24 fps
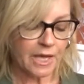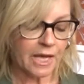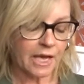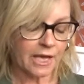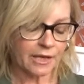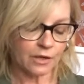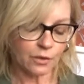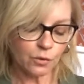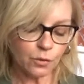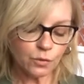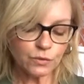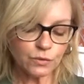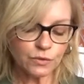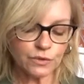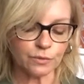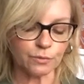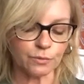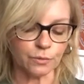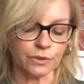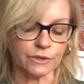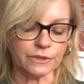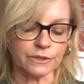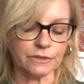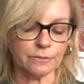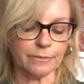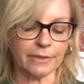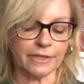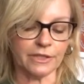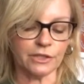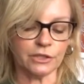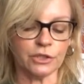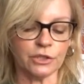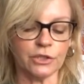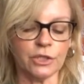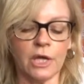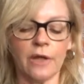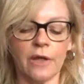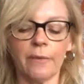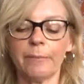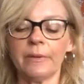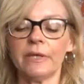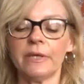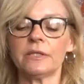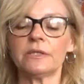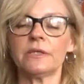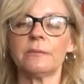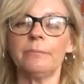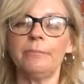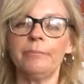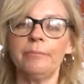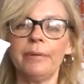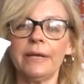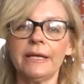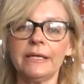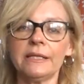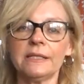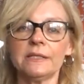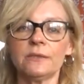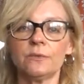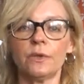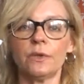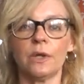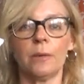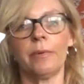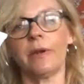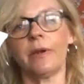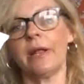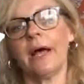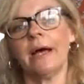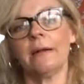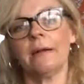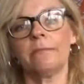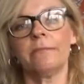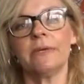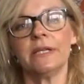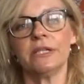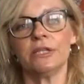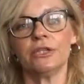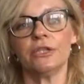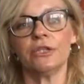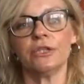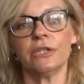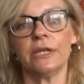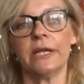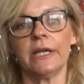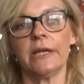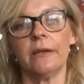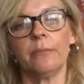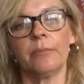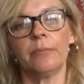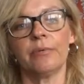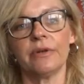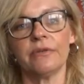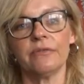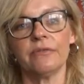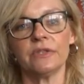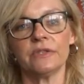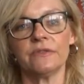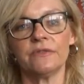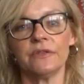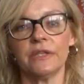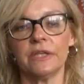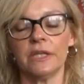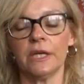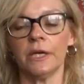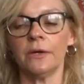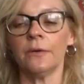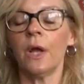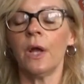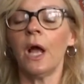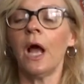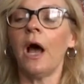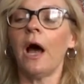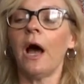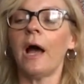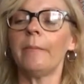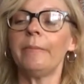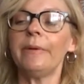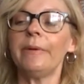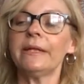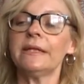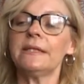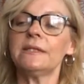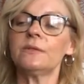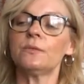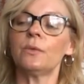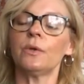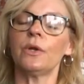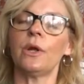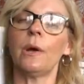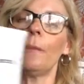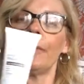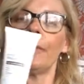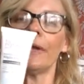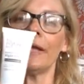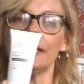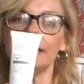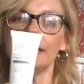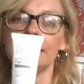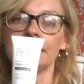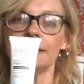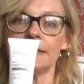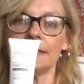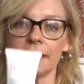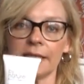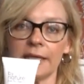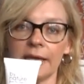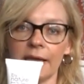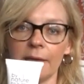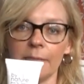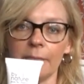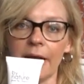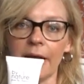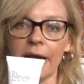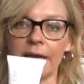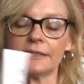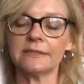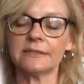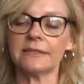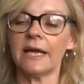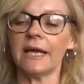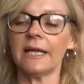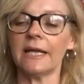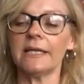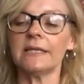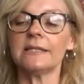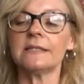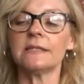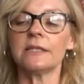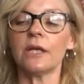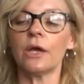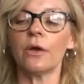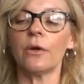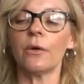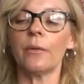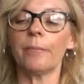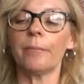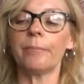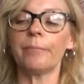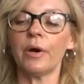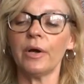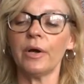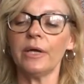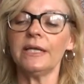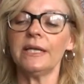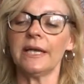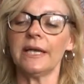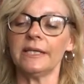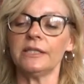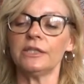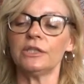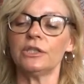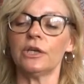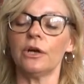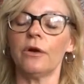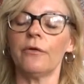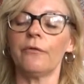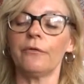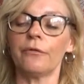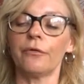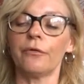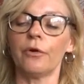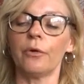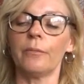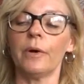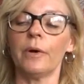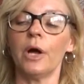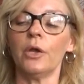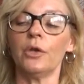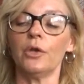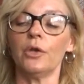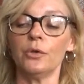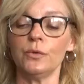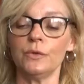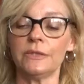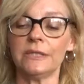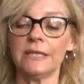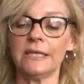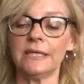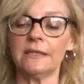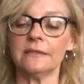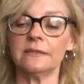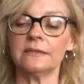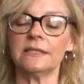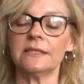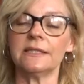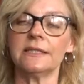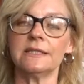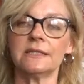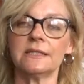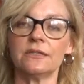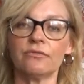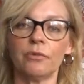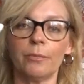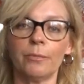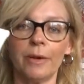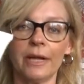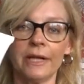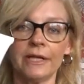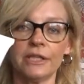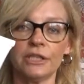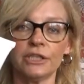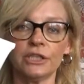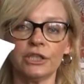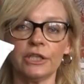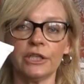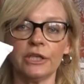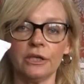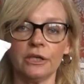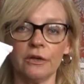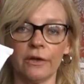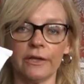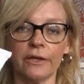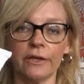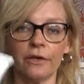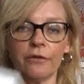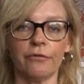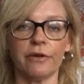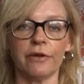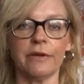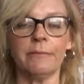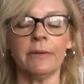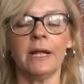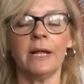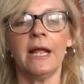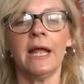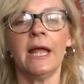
And I also wanted to mention, because I picked this one up and I had mentioned it in a previous video, I picked this one up in TK Maxx, and it's by Nature from New Zealand, and it's a replenishing night cream.